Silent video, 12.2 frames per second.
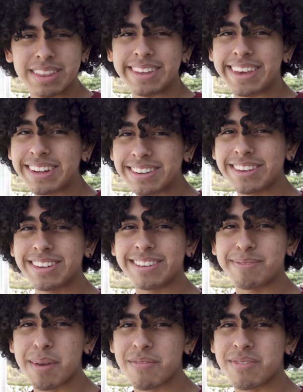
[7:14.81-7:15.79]
The kitchen
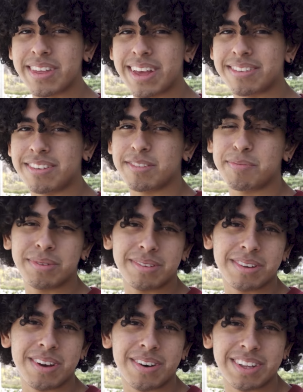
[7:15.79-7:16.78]
is meant for that, so you're supposed
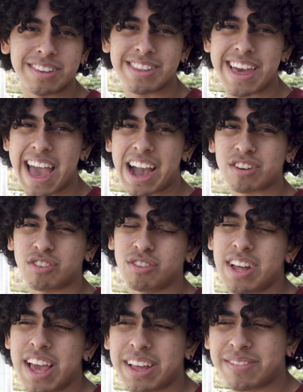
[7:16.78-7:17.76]
to go into the actual
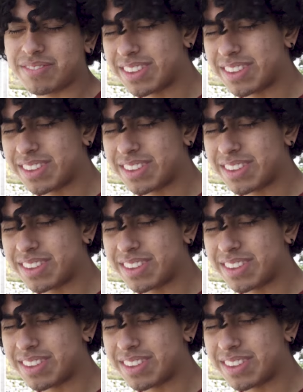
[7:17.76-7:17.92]
like